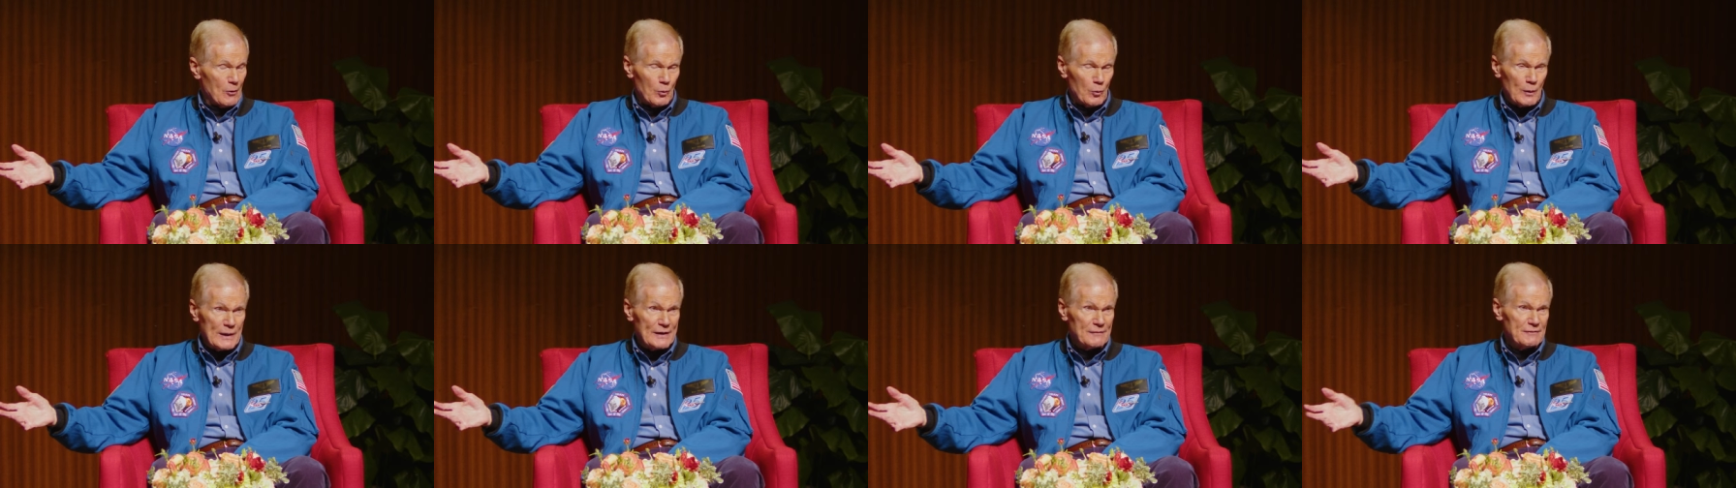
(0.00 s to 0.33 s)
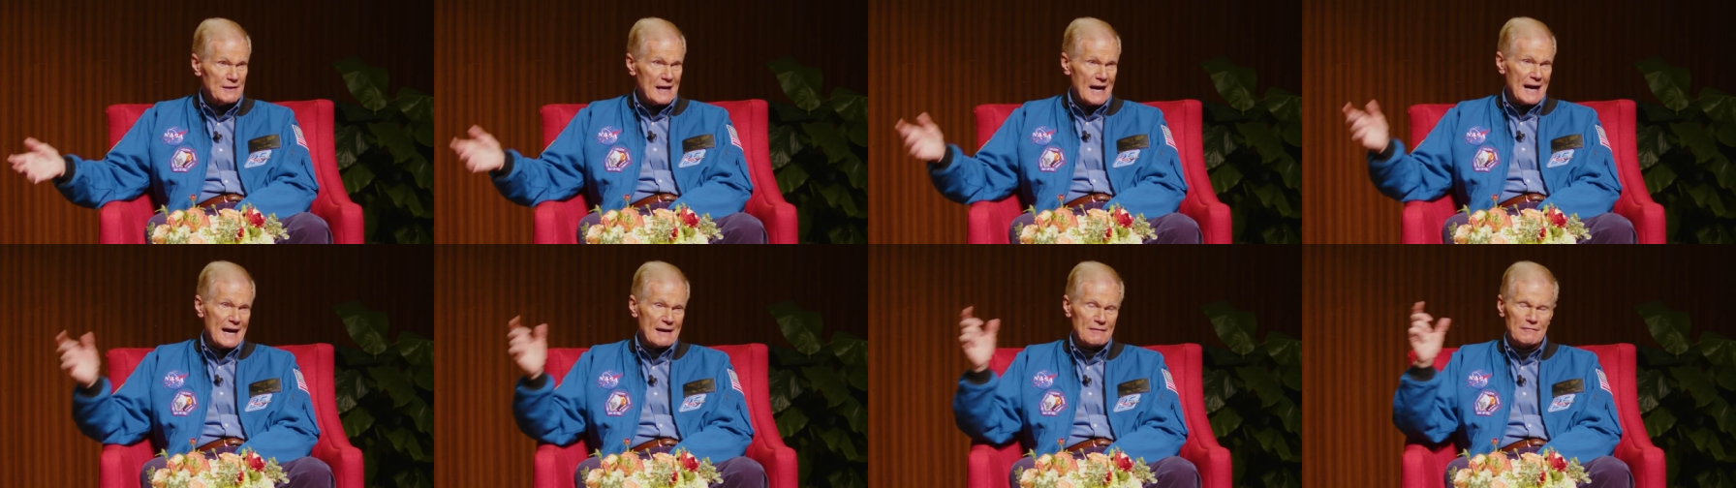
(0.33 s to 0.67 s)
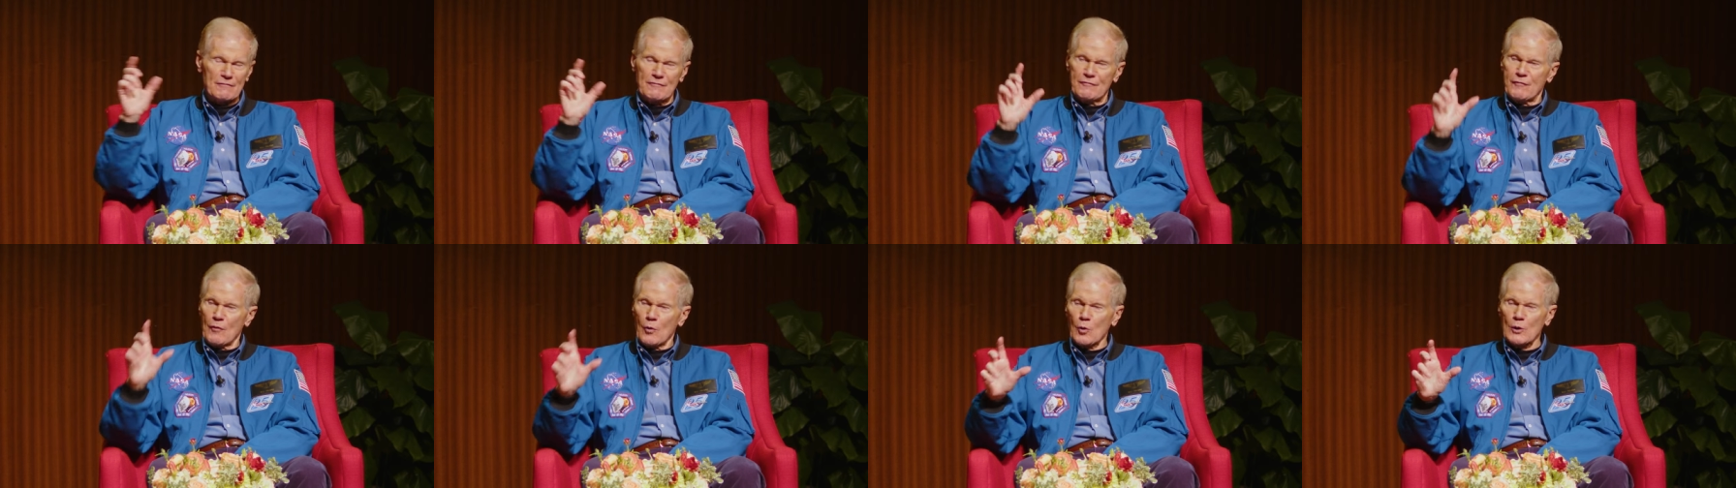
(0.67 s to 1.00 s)
We've got
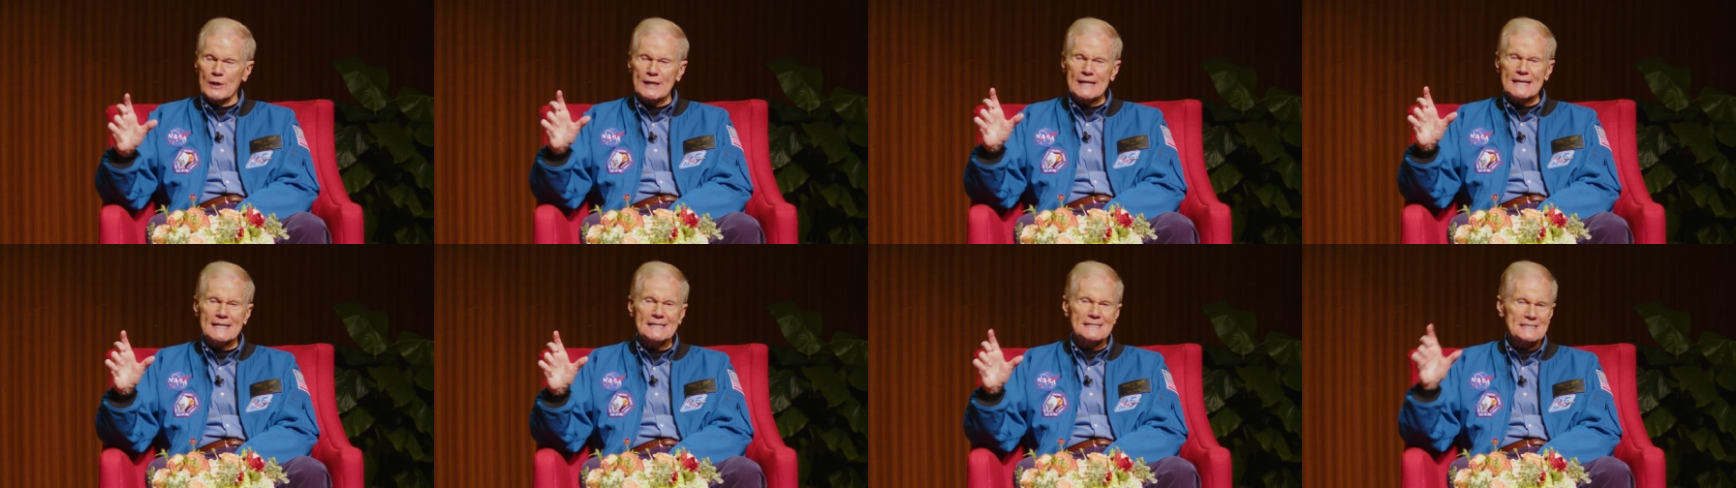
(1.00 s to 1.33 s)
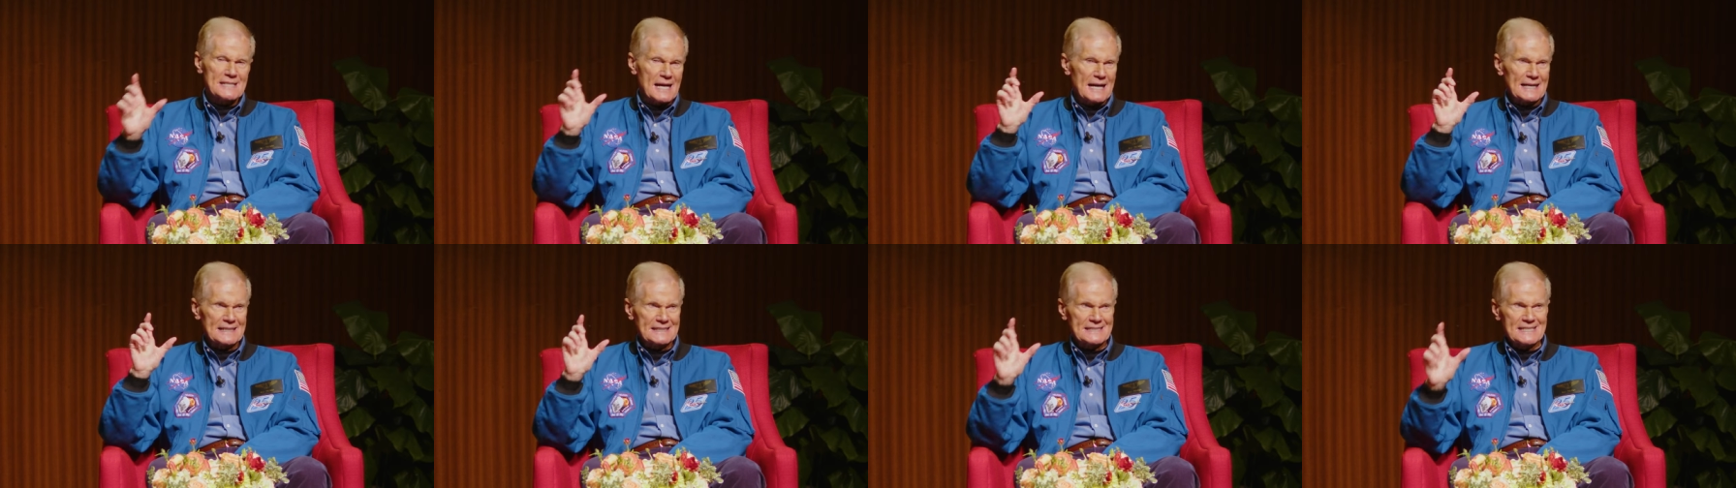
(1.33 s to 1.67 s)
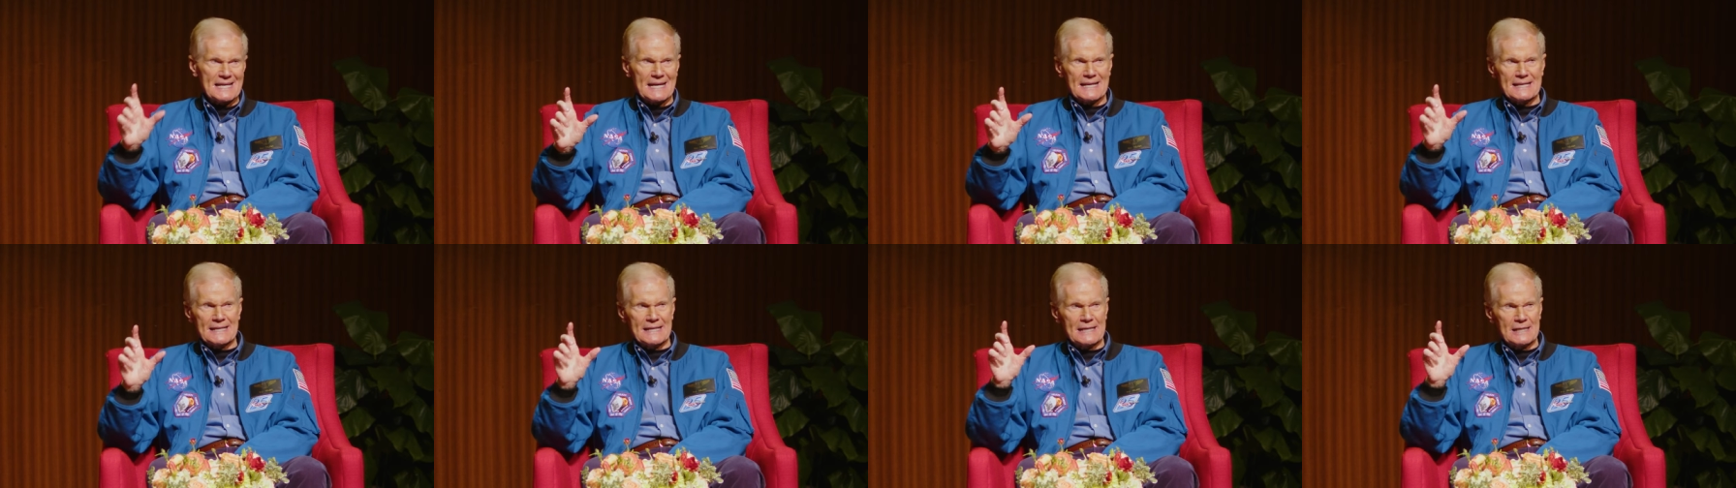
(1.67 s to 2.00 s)
40
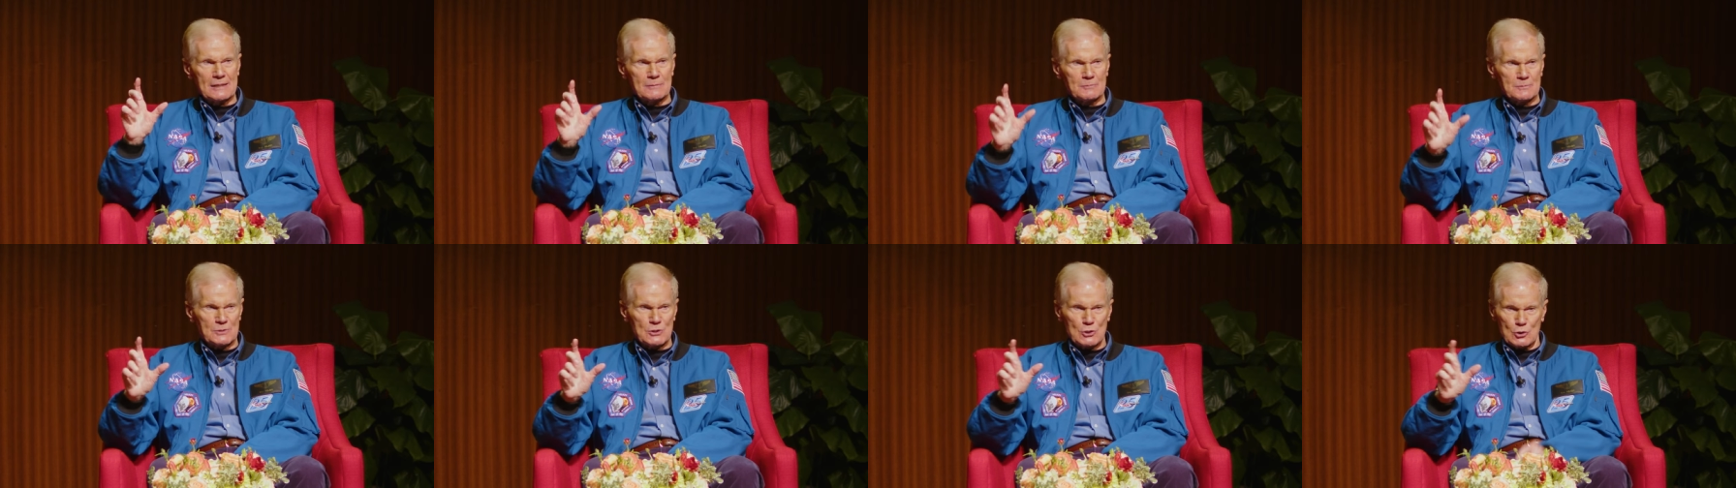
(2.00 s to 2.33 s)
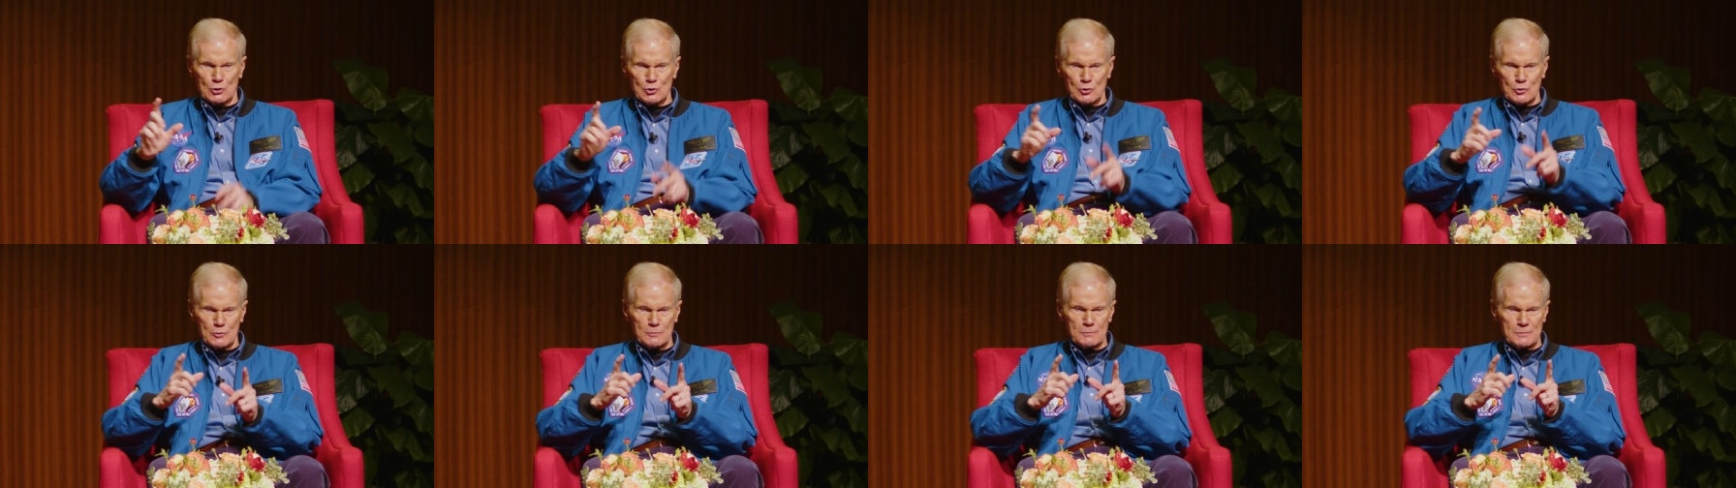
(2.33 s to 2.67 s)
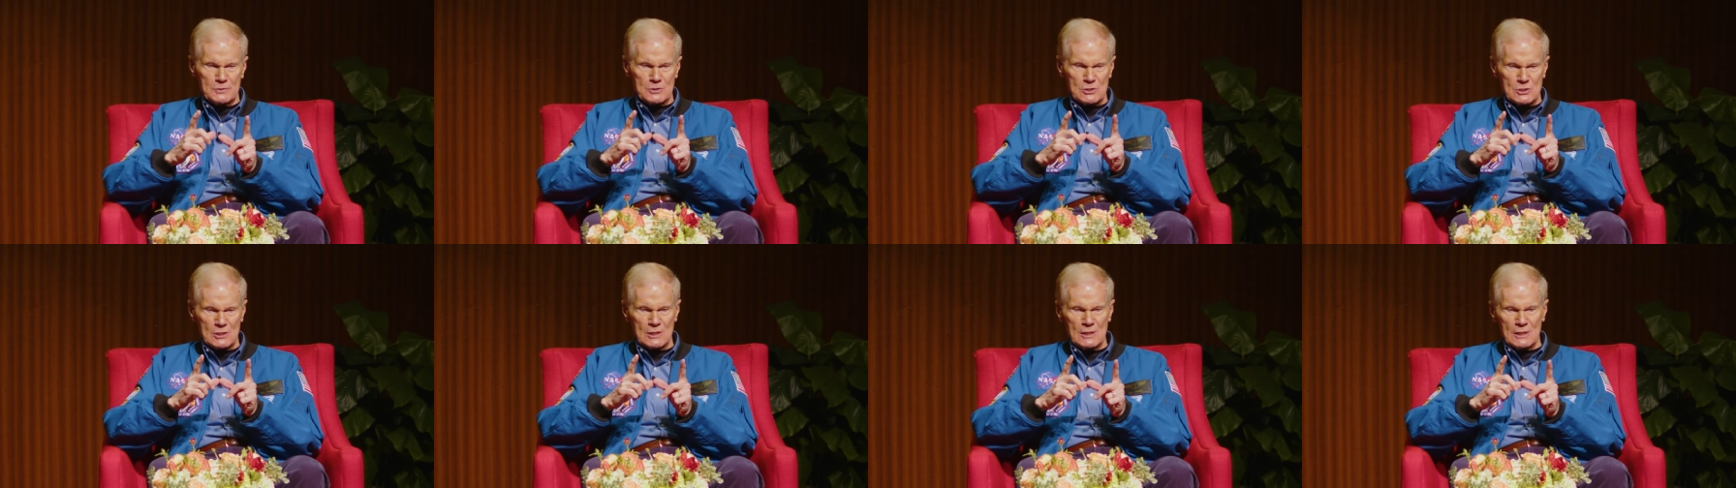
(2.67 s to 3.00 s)
titanium
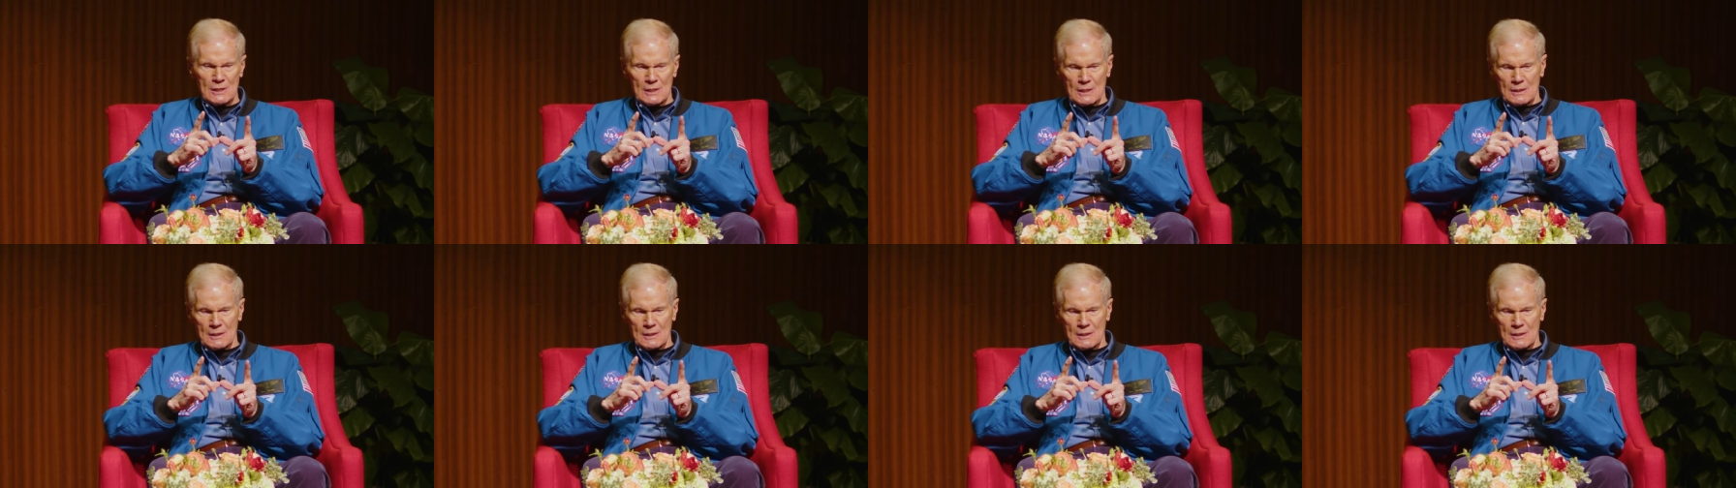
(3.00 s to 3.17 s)
tubes